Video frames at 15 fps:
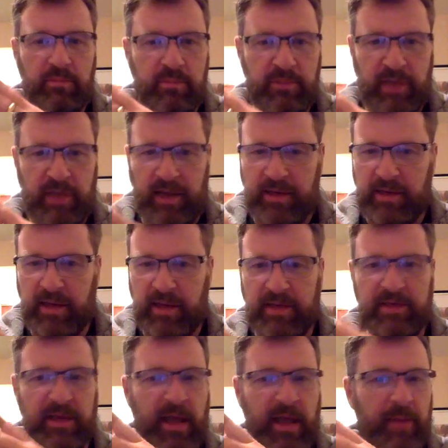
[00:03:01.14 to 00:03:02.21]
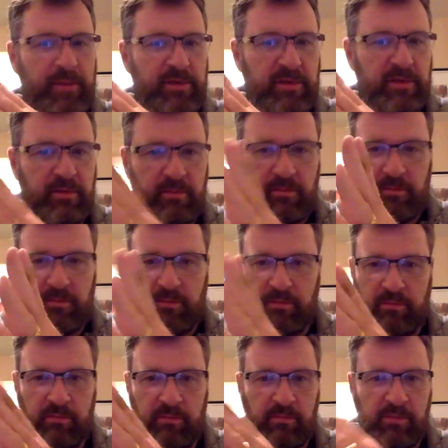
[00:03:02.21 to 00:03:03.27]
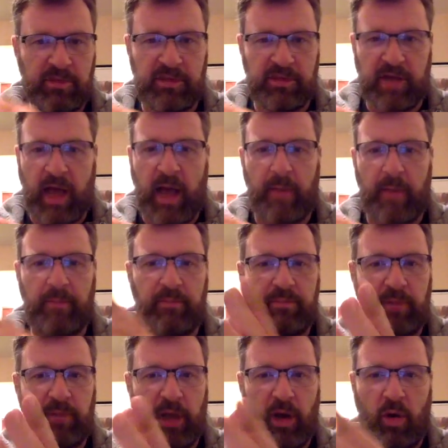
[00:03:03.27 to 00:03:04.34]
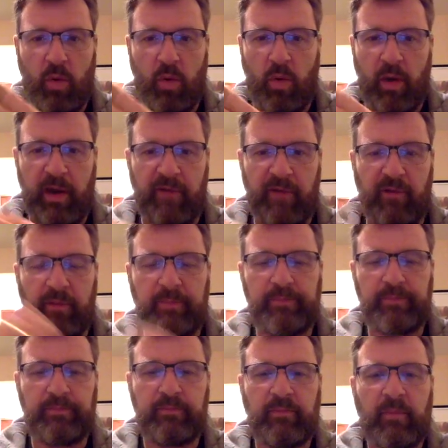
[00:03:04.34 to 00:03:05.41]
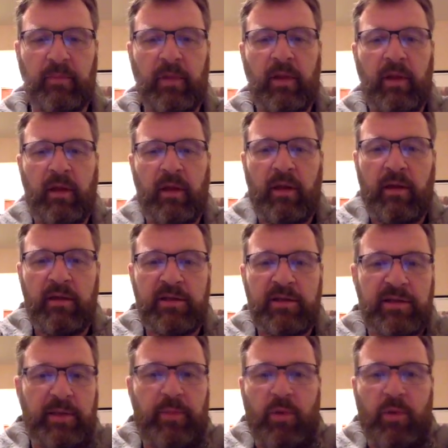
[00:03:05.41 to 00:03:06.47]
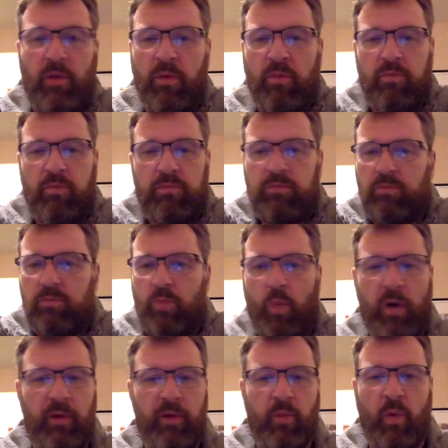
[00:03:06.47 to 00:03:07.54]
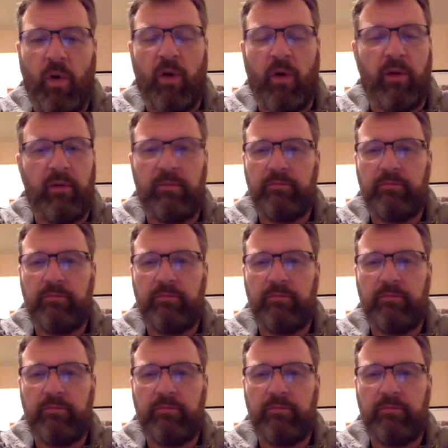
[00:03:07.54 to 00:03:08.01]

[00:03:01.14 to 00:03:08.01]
take 10 steps, stop, go, whatever. Simple, one word